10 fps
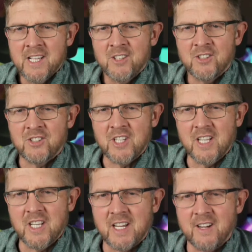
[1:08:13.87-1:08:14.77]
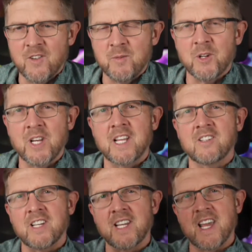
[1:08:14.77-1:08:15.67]
See you later, everybody.
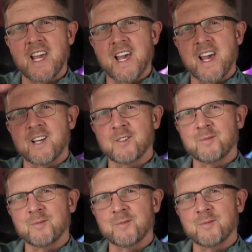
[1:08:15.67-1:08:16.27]
Take care.